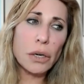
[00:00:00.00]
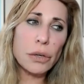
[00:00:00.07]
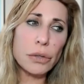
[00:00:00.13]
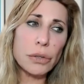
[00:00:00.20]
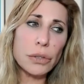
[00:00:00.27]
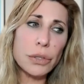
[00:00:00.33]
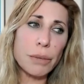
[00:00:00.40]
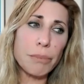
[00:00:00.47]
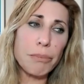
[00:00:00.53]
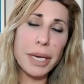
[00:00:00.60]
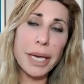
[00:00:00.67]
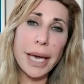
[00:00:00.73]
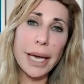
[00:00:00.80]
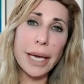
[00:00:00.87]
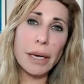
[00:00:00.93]
who's a
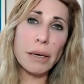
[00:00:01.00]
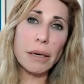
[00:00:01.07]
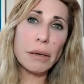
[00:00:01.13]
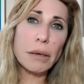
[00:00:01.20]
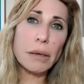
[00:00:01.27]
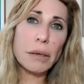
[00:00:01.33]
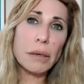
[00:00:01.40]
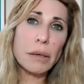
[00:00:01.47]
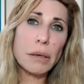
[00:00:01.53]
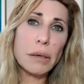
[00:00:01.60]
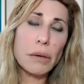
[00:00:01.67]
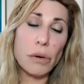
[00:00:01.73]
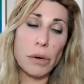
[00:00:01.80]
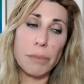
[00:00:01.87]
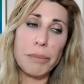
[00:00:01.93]
being
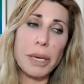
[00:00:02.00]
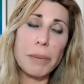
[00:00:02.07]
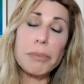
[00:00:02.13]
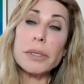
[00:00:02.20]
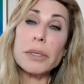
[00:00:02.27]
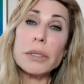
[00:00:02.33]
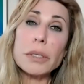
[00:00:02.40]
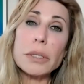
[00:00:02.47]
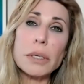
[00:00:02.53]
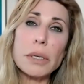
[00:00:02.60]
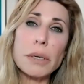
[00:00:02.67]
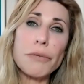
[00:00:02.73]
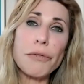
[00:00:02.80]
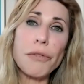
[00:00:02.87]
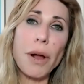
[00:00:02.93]
or a peoples
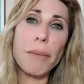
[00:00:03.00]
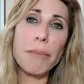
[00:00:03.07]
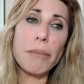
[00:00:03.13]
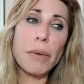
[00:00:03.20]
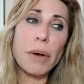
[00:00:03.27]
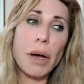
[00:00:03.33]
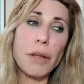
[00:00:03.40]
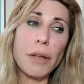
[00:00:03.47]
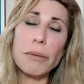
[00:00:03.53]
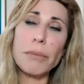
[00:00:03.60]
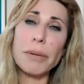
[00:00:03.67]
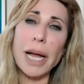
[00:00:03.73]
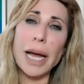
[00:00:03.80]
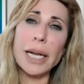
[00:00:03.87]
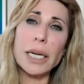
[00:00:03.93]
from other
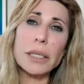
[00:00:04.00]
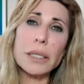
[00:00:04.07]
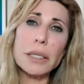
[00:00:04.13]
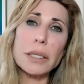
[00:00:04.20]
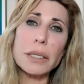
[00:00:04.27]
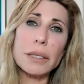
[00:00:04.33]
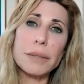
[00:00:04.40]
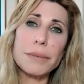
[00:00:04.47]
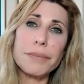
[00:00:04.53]
planets?